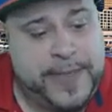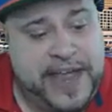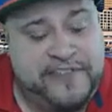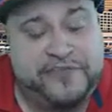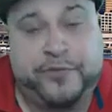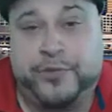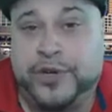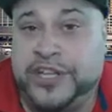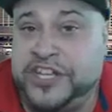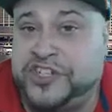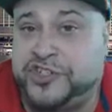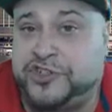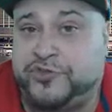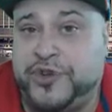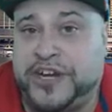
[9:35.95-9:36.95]
they have
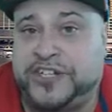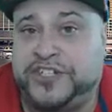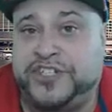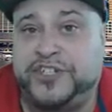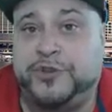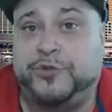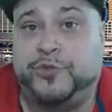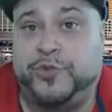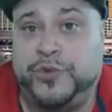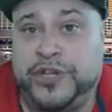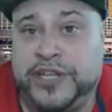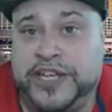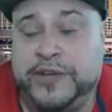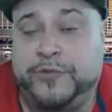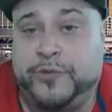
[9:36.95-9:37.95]
really strict,
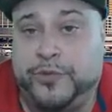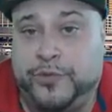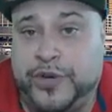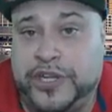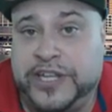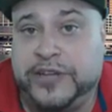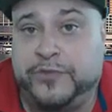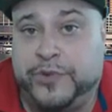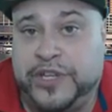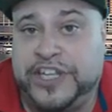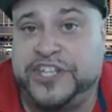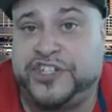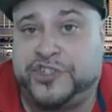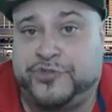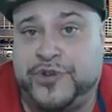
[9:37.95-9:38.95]

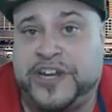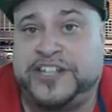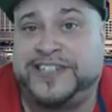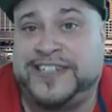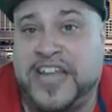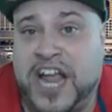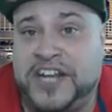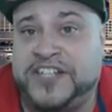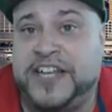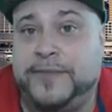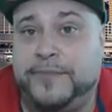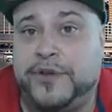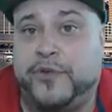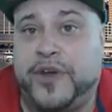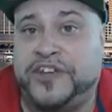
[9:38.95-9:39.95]
really strict, tight
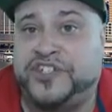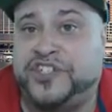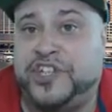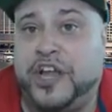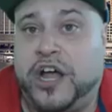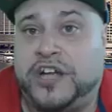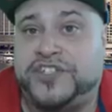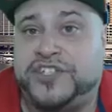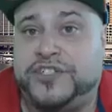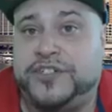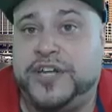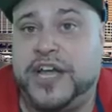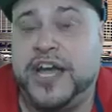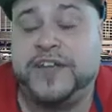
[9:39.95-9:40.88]
immigration laws.